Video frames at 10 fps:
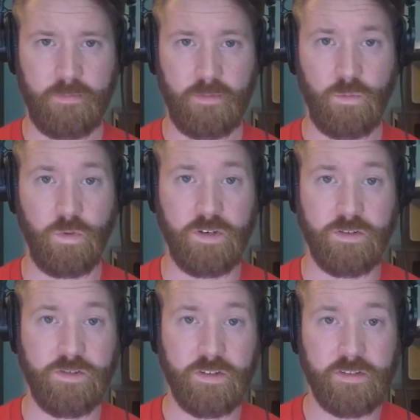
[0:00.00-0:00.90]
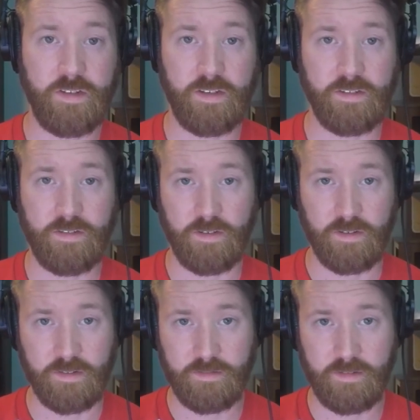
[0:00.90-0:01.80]
When you're just getting
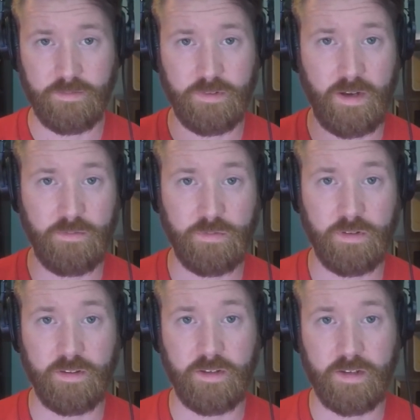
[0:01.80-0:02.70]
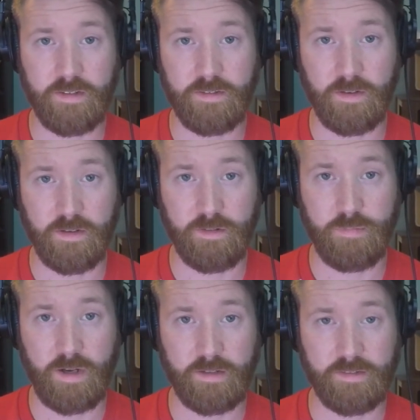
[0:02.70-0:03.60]
started, if you have one of the getting started
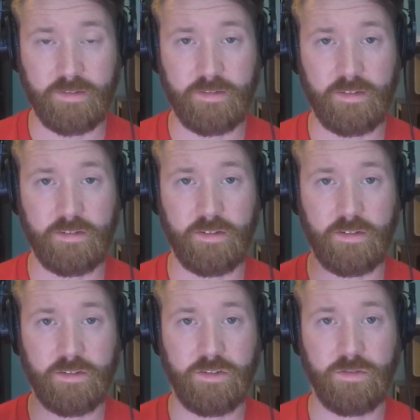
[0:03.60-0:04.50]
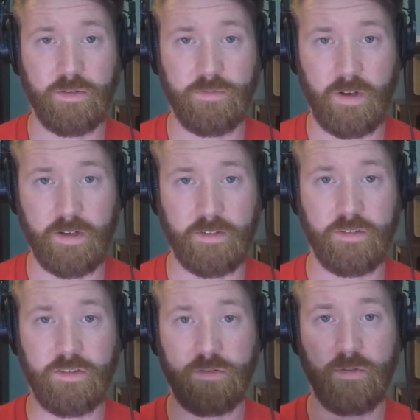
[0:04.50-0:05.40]
boxes, as long as you are fighting the
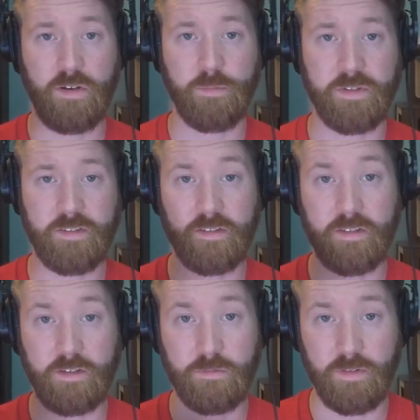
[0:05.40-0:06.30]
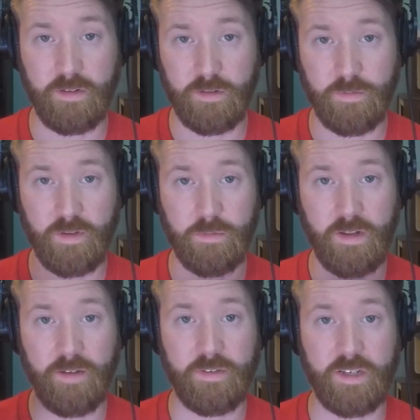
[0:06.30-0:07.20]
two armies contained within it, they will
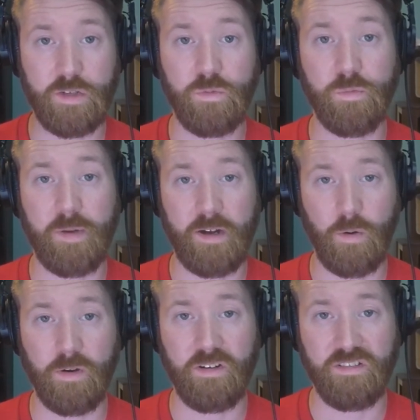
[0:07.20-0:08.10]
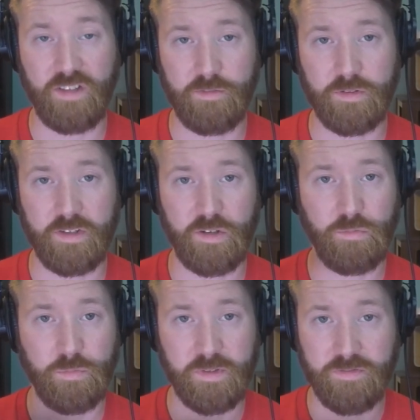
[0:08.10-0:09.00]
have an equal power level and it
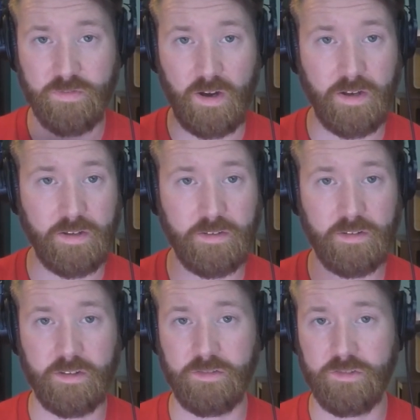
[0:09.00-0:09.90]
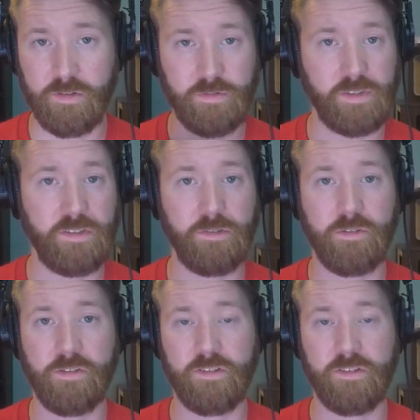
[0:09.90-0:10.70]
will be fine, and you don't need to do all this